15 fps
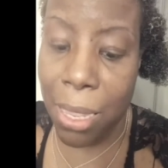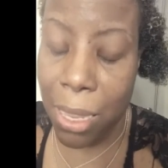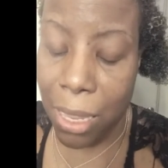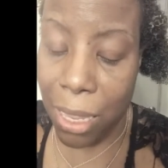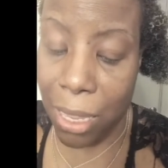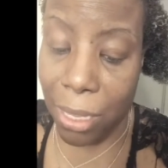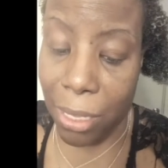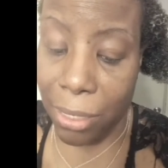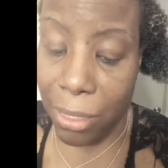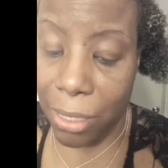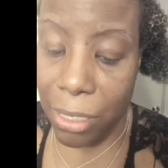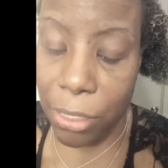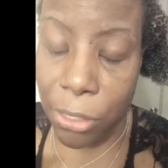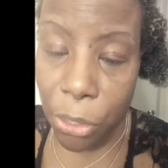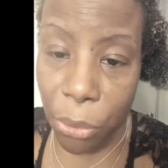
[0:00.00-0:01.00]
in
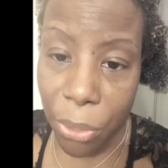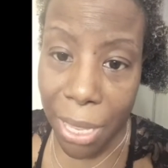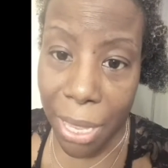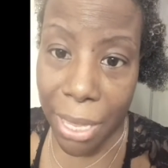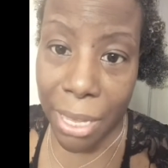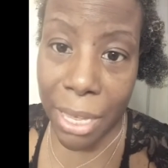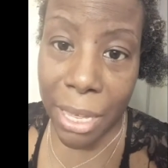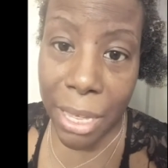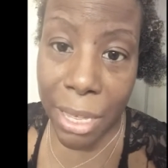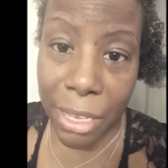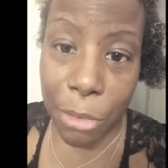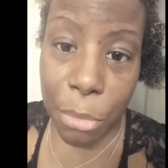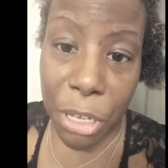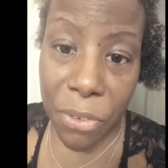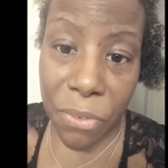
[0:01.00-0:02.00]
so that it
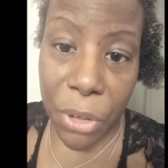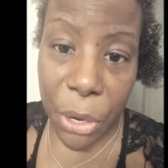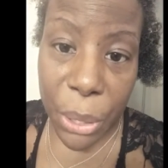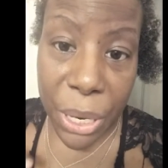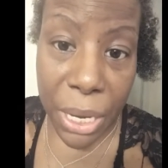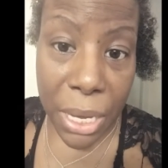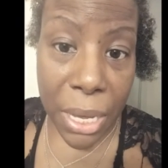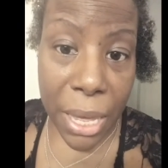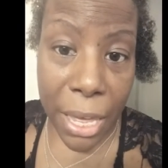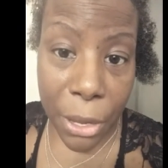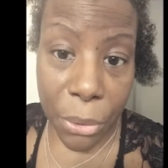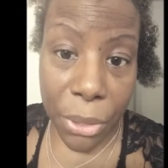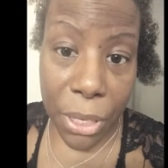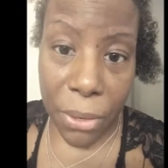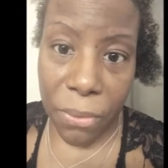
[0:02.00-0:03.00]
can be very
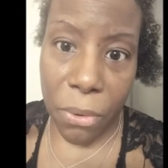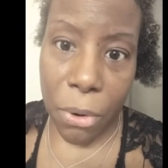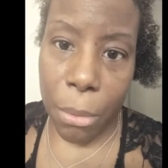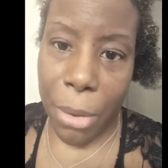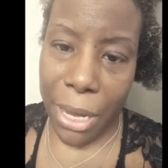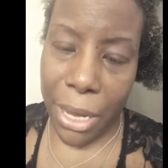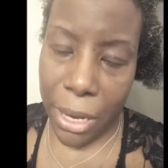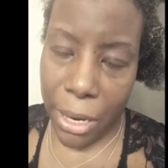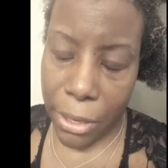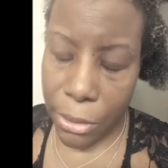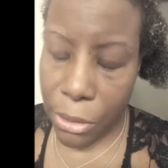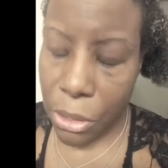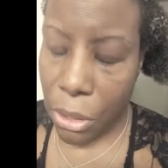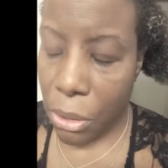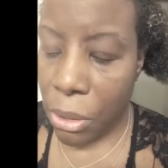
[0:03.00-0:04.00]
healthy for my hair.
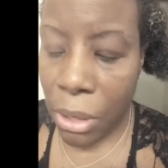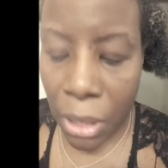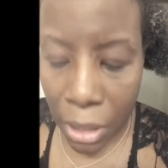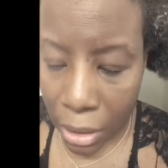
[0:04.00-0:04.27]
So